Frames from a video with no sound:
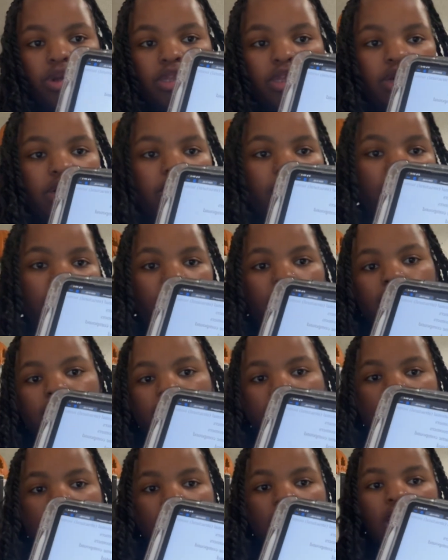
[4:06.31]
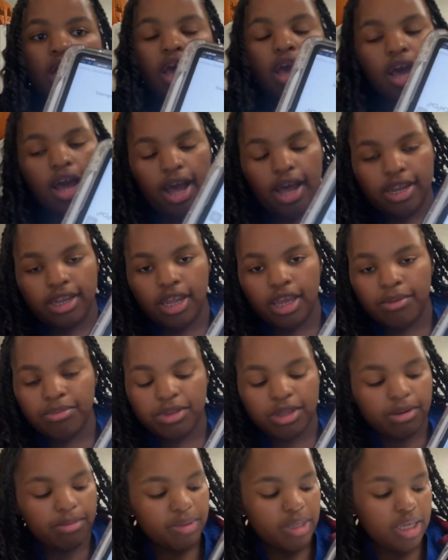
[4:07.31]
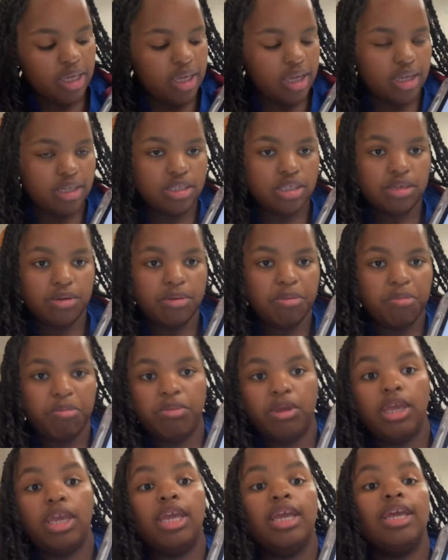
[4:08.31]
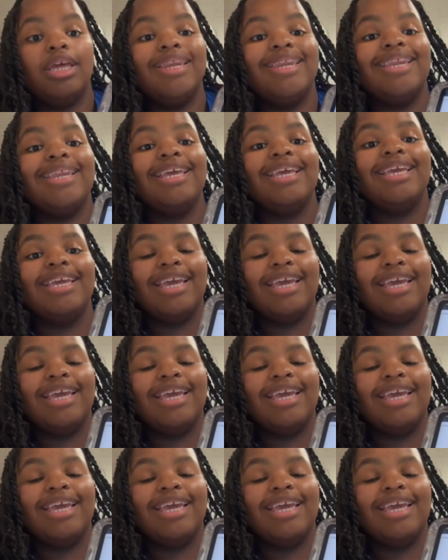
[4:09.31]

I named them enantiomers